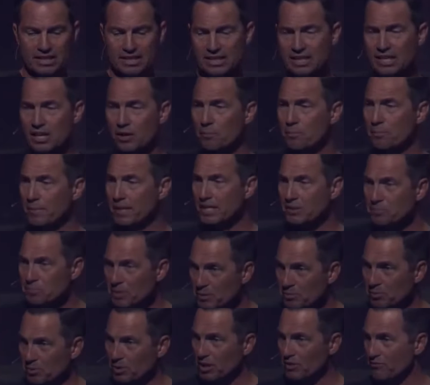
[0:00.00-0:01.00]
Now, many
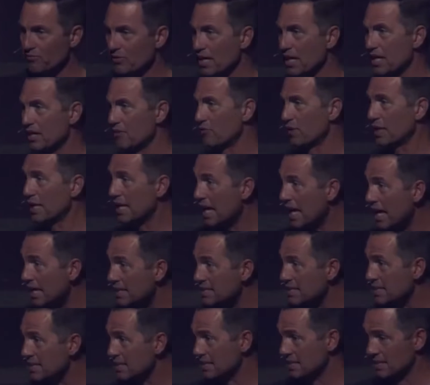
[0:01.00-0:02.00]
people have kind of
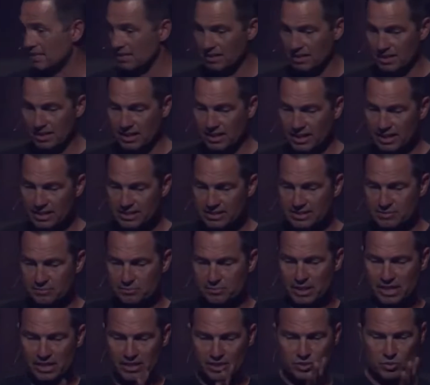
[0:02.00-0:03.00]
guessed it's
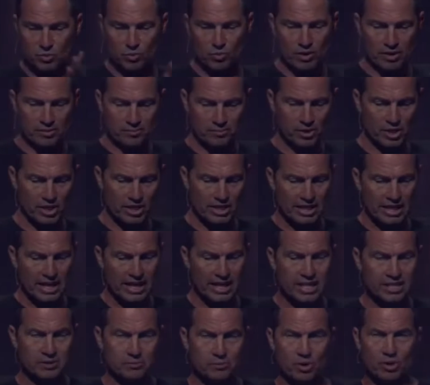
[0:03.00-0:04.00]
because one brought an
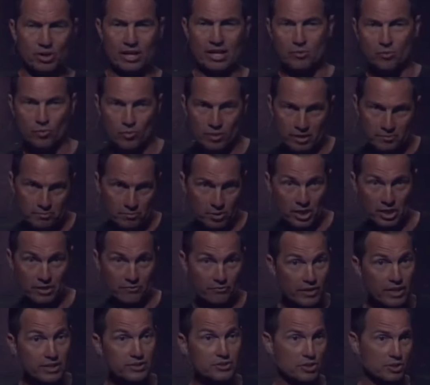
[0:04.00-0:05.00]
animal and one brought a
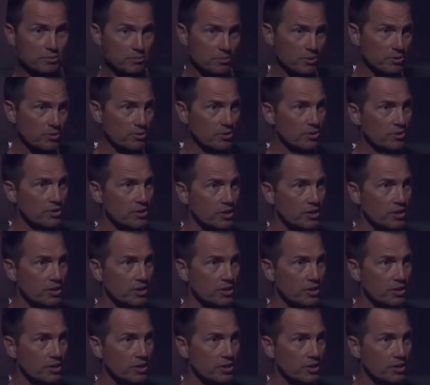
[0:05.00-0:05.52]
vegetable.